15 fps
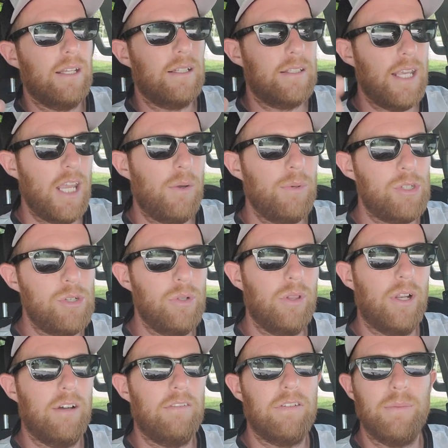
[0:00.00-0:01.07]
Take what you
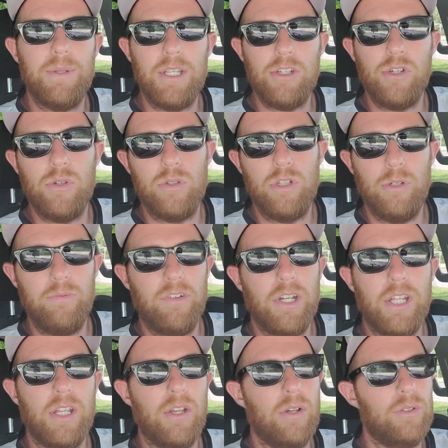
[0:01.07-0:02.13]
learn from these YouTube
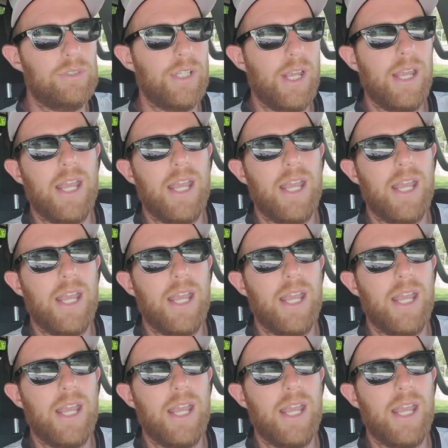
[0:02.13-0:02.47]
videos